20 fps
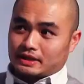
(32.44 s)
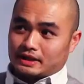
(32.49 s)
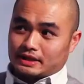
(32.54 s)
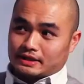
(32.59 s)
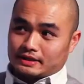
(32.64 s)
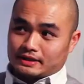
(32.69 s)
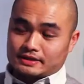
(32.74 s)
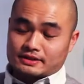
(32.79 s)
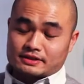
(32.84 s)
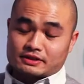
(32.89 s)

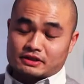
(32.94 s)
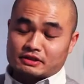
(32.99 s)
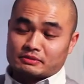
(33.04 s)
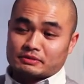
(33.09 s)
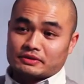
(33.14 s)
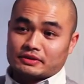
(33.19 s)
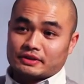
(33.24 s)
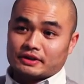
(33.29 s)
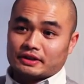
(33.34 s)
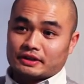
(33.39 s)
At this time
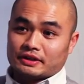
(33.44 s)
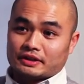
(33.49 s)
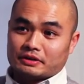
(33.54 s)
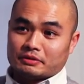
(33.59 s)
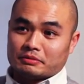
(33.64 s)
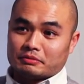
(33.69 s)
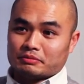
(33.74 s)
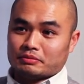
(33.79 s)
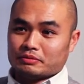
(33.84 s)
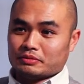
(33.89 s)
of
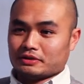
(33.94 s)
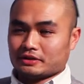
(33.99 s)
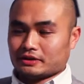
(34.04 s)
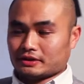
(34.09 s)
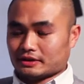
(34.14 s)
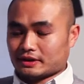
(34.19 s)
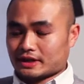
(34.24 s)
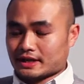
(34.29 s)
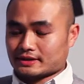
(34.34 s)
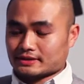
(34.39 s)
year,
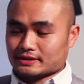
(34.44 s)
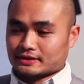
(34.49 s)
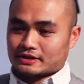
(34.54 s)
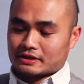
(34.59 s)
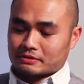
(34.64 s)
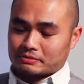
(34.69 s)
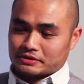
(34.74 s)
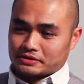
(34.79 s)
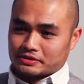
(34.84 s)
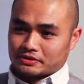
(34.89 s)
as the
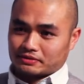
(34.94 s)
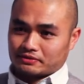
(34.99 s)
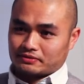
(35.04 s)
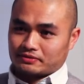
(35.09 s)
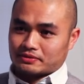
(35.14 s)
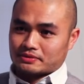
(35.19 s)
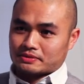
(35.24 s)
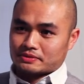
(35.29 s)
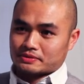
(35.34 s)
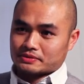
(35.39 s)
temperature
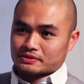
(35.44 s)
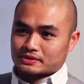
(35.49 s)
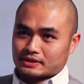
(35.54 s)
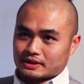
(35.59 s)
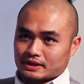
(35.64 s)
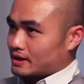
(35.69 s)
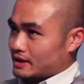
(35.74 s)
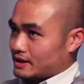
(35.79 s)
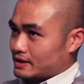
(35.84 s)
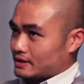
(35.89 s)
falls,
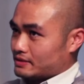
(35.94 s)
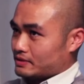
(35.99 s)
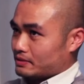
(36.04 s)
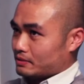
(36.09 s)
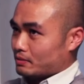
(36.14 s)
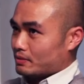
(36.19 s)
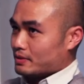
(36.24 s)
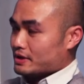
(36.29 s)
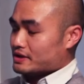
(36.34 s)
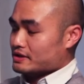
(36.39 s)
as the
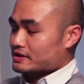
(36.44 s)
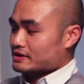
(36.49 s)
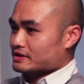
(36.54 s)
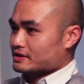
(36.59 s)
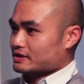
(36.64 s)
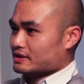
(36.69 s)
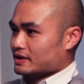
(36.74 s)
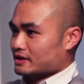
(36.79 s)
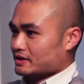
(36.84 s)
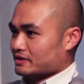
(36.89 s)

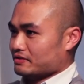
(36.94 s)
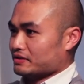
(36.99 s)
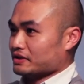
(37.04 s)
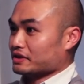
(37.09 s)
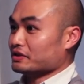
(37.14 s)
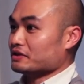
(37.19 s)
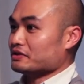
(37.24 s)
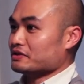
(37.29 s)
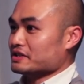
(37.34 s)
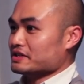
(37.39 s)
wind kind of
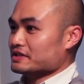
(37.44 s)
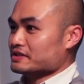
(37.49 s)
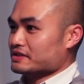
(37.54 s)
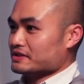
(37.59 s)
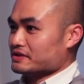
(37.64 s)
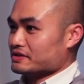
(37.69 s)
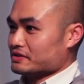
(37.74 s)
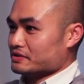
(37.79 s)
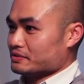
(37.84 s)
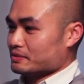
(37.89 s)

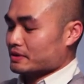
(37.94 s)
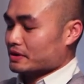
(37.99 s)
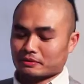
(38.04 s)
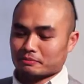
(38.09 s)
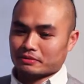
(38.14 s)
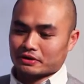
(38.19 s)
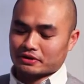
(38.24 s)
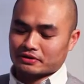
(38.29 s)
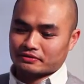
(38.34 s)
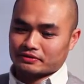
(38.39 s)
increases as well,
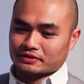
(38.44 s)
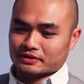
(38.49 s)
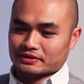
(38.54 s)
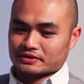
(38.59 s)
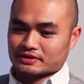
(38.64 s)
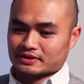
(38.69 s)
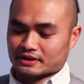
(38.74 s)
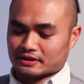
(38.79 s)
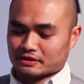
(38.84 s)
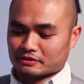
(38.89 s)
both
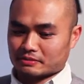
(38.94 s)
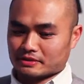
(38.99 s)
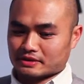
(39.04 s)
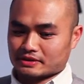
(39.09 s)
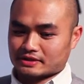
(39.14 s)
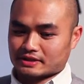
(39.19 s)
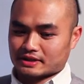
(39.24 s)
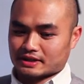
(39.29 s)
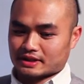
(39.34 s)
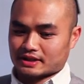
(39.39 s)
those
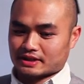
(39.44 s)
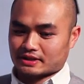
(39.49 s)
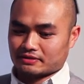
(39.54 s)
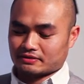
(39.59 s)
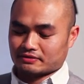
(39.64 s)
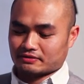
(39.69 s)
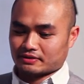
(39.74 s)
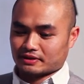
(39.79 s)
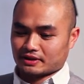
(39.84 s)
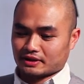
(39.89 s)
elements can
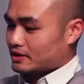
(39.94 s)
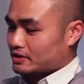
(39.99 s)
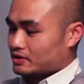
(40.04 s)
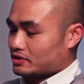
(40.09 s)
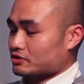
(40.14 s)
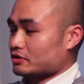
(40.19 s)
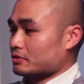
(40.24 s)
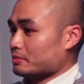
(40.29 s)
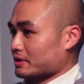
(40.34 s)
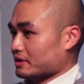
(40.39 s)
have a
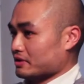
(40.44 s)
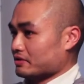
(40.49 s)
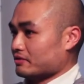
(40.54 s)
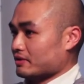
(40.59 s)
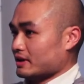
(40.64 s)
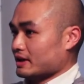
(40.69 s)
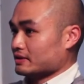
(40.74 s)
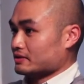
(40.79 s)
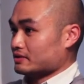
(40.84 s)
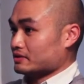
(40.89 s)
stripping
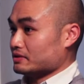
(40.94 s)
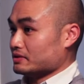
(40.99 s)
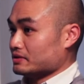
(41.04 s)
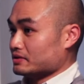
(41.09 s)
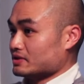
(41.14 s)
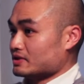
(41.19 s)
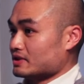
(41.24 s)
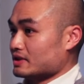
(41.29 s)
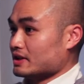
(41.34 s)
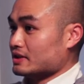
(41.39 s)
effect on your
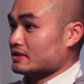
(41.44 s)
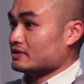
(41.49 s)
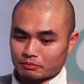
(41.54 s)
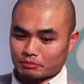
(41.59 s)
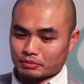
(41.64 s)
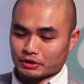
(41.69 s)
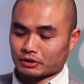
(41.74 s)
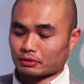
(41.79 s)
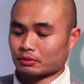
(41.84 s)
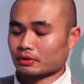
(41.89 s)
skin.
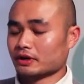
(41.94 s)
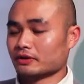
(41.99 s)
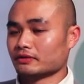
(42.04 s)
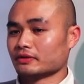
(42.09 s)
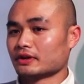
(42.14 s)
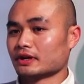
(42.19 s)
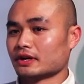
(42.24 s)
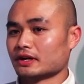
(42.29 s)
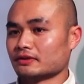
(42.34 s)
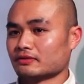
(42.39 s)
Be aware of the
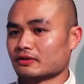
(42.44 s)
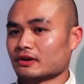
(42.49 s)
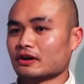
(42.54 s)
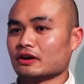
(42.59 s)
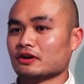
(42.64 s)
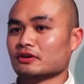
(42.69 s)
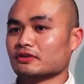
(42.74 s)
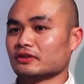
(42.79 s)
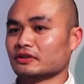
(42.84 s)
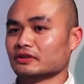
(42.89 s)
kind of
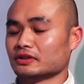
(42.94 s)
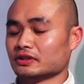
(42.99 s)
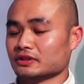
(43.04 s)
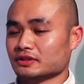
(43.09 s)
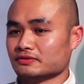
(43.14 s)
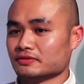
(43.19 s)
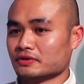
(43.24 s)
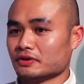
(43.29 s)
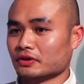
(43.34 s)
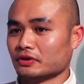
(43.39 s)
clothing that
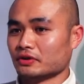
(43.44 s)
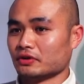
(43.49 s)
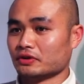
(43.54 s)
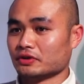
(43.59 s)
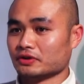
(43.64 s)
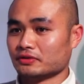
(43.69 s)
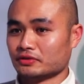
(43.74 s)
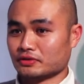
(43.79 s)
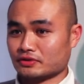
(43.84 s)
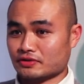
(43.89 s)
you've got on.
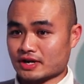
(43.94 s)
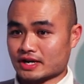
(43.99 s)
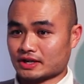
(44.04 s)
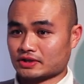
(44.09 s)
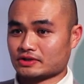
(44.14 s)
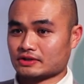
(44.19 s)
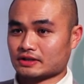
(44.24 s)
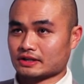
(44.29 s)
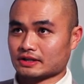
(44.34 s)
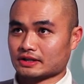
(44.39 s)
If you're
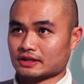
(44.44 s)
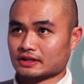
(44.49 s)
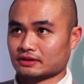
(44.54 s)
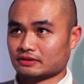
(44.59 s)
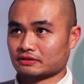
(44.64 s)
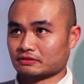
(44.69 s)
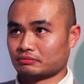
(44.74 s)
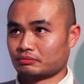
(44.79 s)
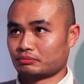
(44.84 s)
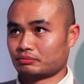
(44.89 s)
naturally kind
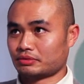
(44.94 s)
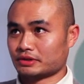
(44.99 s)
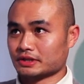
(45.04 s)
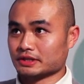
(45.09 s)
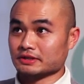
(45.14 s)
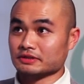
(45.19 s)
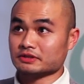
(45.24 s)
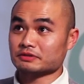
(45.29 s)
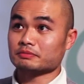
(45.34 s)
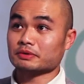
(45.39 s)
of
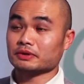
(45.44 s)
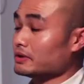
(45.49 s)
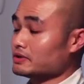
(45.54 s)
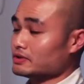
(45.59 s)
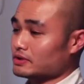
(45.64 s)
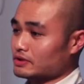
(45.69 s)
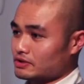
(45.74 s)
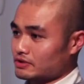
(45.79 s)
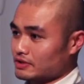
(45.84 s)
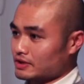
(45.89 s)
predisposed
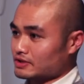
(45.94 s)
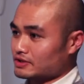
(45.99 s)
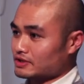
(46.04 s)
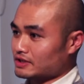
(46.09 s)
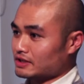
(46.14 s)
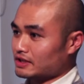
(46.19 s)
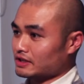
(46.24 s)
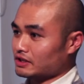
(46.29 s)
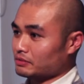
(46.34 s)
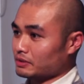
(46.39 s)
to dry skin
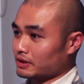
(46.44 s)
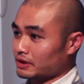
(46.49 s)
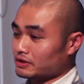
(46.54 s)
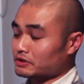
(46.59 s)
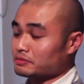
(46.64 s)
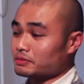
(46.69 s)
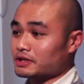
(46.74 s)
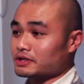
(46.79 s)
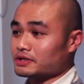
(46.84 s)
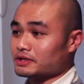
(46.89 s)
anyway, and
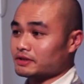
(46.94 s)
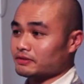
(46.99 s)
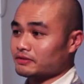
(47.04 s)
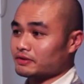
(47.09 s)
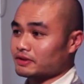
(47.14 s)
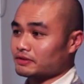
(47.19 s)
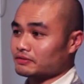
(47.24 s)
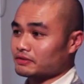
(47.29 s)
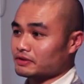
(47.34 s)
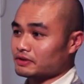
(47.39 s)
especially if you
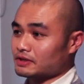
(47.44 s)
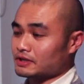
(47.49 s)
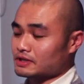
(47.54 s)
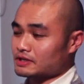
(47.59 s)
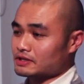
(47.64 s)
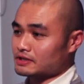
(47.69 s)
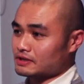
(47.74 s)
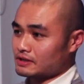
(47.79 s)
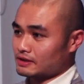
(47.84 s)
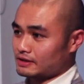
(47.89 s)
have
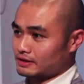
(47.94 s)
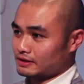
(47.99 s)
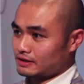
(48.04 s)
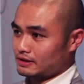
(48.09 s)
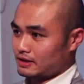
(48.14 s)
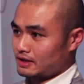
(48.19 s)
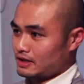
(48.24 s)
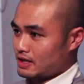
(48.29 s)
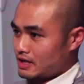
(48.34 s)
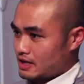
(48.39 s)
conditions like
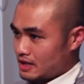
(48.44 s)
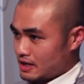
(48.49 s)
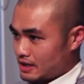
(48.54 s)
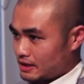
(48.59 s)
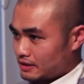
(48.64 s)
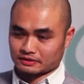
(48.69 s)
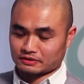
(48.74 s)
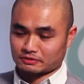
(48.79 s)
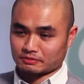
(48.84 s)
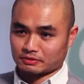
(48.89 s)

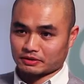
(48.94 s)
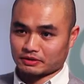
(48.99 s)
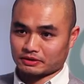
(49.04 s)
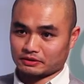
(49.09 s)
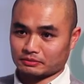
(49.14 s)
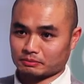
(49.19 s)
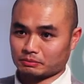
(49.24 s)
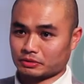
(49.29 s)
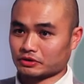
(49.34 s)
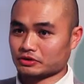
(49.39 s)
eczema
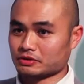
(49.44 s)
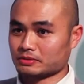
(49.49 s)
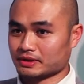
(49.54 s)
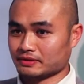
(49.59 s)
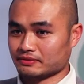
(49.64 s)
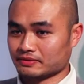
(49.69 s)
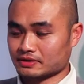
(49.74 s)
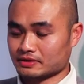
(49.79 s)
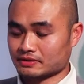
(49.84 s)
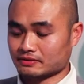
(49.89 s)
and possibly
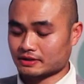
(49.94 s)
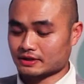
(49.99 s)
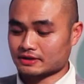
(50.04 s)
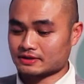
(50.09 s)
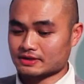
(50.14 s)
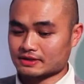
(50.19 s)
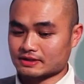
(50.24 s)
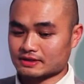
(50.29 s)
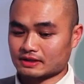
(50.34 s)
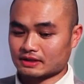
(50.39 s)
even
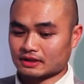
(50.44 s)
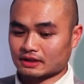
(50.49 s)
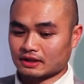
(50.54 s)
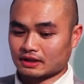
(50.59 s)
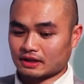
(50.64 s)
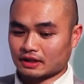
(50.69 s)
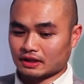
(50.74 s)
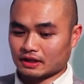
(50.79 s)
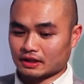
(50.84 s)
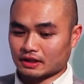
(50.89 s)
psoriasis,
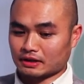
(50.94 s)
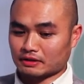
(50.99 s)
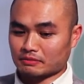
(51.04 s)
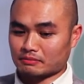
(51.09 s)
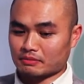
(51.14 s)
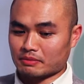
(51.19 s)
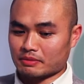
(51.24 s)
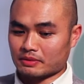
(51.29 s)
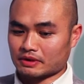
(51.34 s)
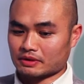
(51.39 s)

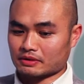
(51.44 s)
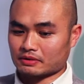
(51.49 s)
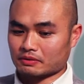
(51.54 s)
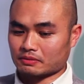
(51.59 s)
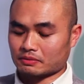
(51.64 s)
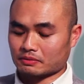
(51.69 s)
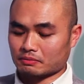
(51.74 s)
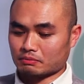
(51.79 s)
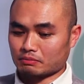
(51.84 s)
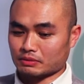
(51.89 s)

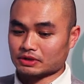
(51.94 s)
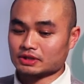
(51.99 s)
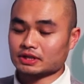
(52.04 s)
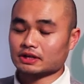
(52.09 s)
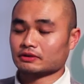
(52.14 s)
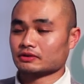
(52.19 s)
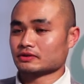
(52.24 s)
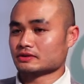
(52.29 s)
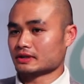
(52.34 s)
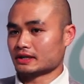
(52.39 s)

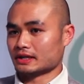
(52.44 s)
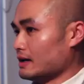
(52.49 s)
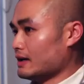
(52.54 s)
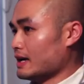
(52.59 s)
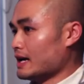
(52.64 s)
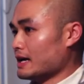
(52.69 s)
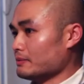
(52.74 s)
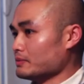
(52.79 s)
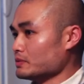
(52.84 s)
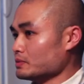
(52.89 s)
materials like
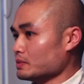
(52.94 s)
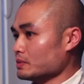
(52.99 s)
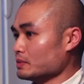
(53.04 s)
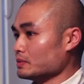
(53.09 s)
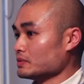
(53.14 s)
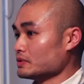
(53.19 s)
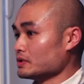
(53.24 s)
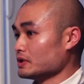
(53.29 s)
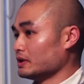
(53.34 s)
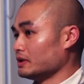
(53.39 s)
lambs wool
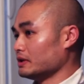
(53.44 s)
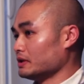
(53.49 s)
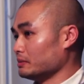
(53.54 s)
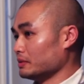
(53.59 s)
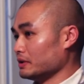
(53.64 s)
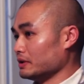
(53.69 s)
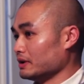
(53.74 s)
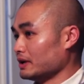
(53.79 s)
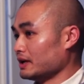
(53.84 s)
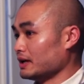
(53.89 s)
certainly
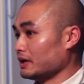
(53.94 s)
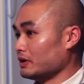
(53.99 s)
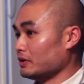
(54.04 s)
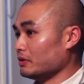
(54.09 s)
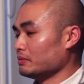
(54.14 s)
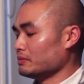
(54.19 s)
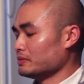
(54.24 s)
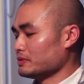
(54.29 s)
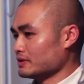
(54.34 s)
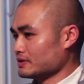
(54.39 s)
won't
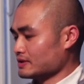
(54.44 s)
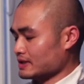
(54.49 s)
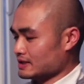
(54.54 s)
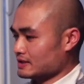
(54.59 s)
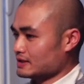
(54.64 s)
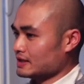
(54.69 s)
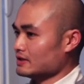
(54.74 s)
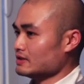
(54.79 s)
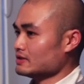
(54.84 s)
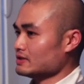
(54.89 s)
help because they
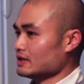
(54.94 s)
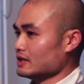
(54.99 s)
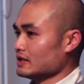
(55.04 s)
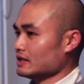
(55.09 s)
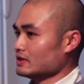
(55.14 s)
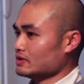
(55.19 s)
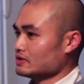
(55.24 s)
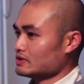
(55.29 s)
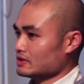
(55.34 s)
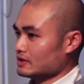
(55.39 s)
tend to
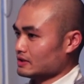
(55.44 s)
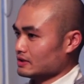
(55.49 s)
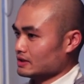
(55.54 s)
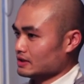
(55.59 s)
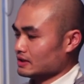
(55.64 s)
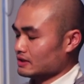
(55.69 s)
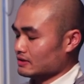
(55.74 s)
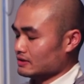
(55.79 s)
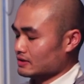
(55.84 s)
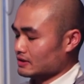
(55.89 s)
itch
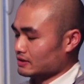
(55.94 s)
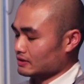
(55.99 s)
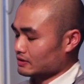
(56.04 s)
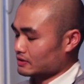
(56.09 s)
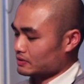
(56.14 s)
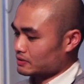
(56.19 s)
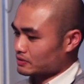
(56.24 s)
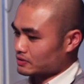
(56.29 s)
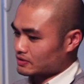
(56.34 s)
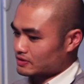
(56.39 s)
and
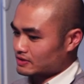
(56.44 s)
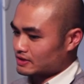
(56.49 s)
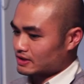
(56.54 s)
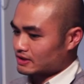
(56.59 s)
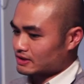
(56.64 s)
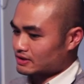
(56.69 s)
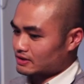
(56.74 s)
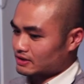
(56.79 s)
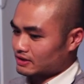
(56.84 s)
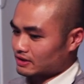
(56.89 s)
cause your skin
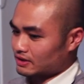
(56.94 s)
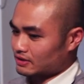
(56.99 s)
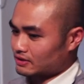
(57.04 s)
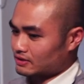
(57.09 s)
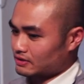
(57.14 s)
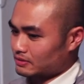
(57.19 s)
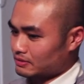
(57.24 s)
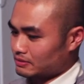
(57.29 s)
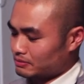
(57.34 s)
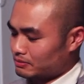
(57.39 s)
to
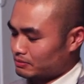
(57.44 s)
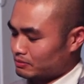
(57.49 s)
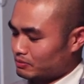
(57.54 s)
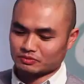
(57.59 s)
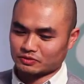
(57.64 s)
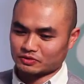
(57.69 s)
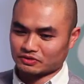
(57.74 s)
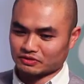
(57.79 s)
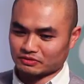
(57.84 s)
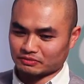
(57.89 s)

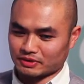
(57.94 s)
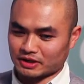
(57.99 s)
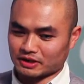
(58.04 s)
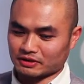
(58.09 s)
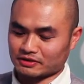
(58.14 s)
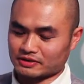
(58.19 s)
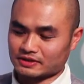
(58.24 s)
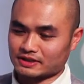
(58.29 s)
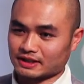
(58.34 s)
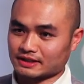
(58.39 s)
sort of
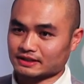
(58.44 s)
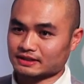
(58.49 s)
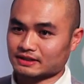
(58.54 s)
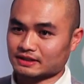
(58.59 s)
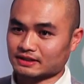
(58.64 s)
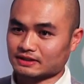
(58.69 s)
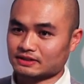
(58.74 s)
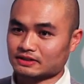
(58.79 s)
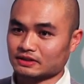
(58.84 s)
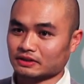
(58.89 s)
irritate
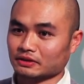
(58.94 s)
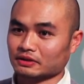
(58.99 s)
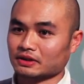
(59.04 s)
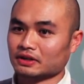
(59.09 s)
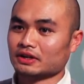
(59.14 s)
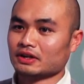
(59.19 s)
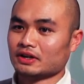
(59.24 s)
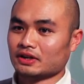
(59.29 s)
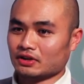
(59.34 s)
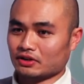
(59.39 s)
it, so
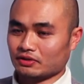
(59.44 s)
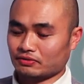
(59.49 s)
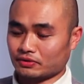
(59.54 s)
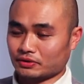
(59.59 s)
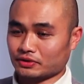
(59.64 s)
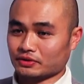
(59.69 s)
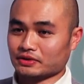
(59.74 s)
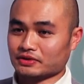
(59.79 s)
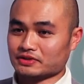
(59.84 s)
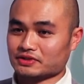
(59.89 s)

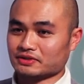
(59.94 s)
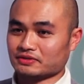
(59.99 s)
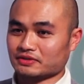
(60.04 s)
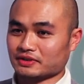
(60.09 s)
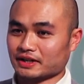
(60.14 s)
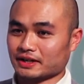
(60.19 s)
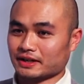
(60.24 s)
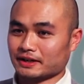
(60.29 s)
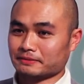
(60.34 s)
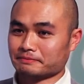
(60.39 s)
avoid those if you
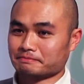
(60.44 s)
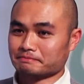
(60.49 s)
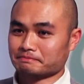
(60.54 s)
can.